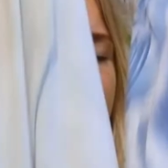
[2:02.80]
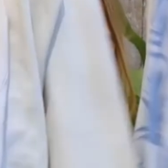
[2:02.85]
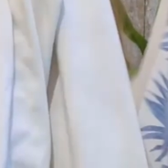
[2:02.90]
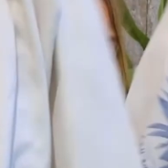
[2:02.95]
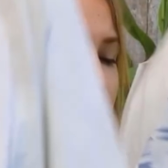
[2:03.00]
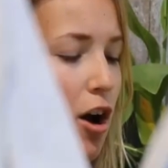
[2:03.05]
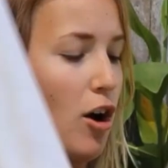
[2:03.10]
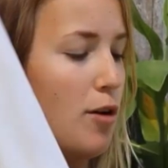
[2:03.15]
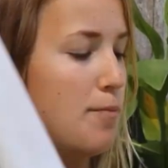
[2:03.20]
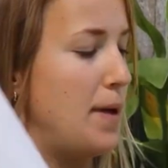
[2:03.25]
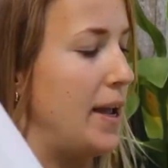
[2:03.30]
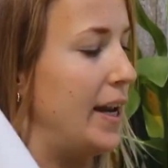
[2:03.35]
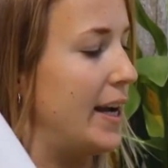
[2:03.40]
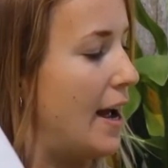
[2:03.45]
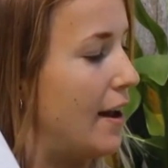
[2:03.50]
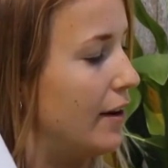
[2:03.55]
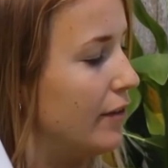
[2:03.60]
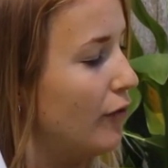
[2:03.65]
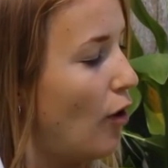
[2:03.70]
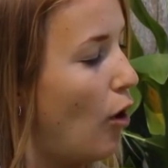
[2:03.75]
They are made
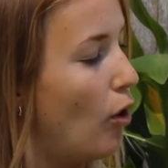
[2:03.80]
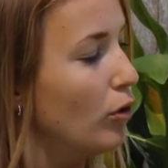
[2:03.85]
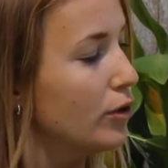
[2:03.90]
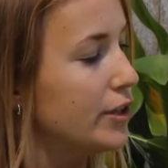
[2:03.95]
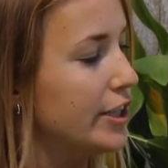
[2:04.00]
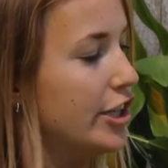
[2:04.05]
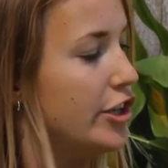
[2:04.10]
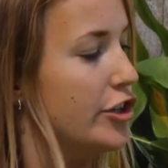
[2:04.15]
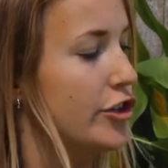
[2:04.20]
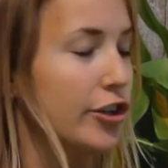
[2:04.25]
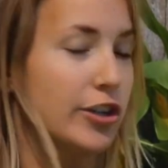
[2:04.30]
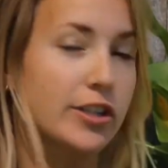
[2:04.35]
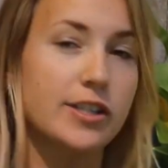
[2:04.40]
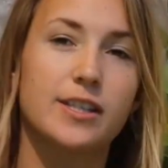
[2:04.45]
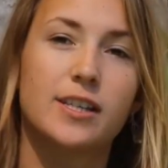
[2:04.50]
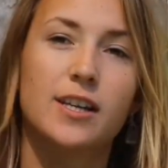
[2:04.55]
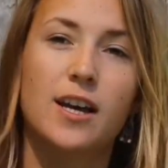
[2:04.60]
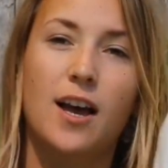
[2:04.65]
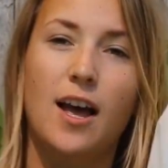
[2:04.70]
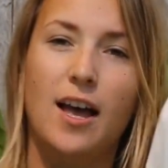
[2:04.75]
out of old
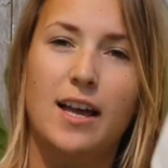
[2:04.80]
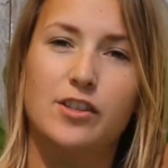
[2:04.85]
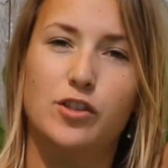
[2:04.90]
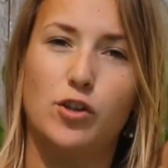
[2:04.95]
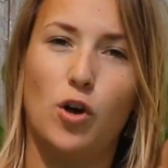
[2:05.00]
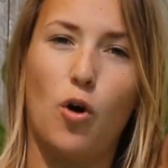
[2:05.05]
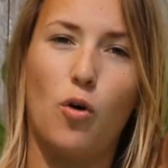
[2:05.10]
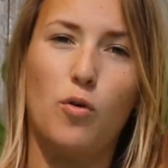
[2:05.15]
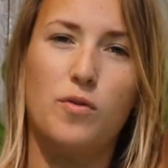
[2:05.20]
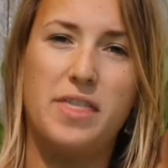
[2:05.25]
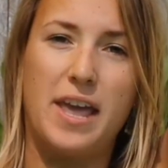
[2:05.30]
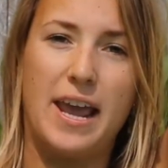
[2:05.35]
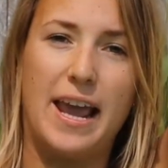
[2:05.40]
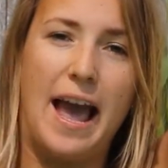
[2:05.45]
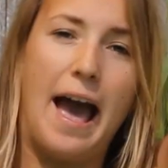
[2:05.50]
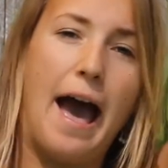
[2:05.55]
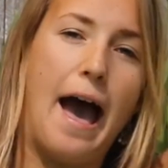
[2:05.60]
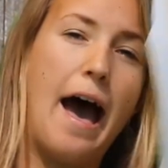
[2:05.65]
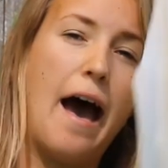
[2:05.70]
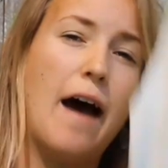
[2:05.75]
t-shirts, so they
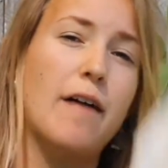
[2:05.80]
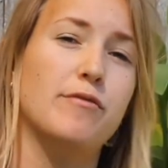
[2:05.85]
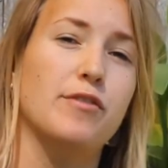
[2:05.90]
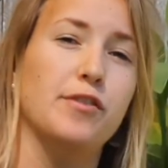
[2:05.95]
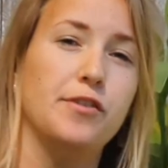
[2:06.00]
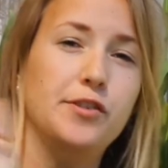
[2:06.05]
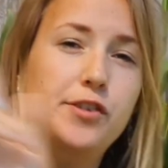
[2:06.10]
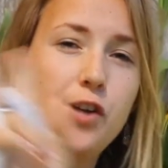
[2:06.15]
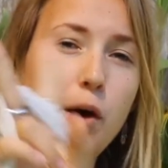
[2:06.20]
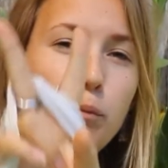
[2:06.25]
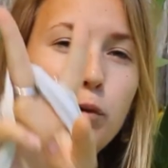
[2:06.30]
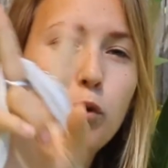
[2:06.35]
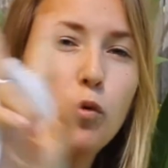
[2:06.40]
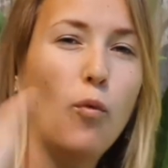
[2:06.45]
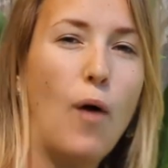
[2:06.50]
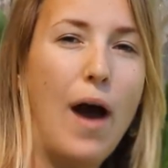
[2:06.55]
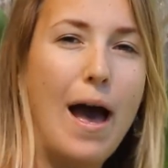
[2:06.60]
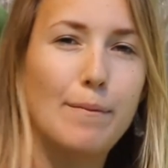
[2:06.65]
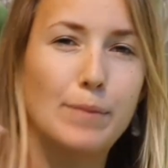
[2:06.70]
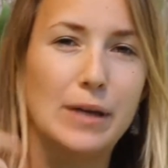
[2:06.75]
have double
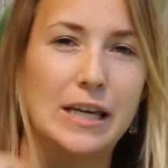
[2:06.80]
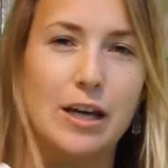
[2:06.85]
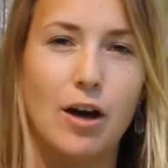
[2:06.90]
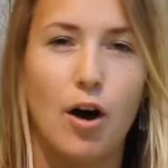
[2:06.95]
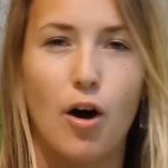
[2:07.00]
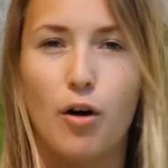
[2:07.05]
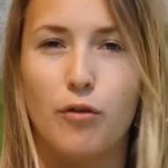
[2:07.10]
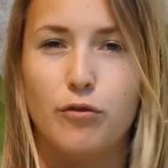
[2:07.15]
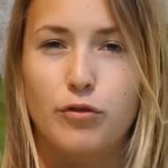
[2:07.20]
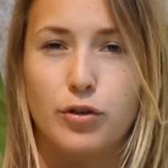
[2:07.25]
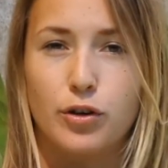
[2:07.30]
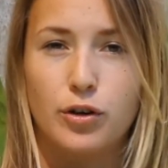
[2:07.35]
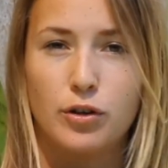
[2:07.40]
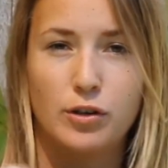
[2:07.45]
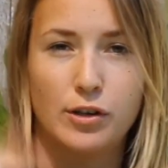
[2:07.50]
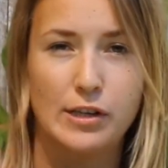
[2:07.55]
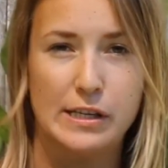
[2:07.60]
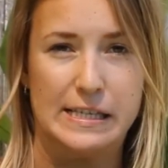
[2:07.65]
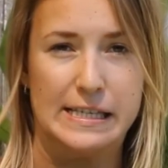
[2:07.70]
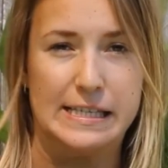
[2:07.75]
whammy of
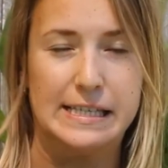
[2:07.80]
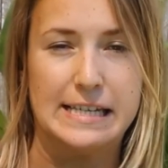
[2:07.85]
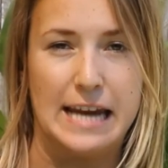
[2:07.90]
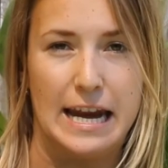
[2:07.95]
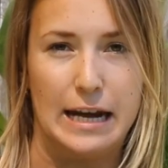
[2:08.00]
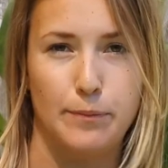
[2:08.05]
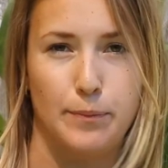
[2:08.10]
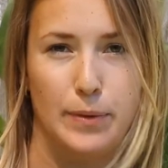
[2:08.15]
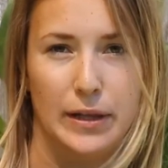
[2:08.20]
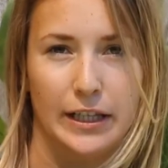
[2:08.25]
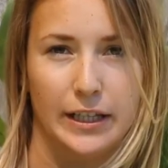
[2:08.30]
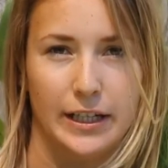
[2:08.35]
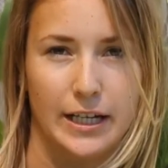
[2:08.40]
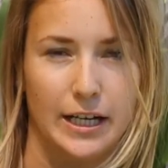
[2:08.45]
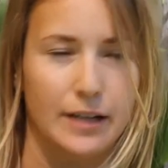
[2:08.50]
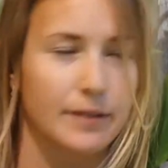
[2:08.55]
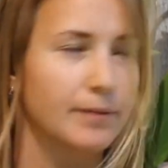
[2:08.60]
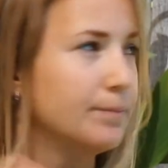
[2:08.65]
sustainability.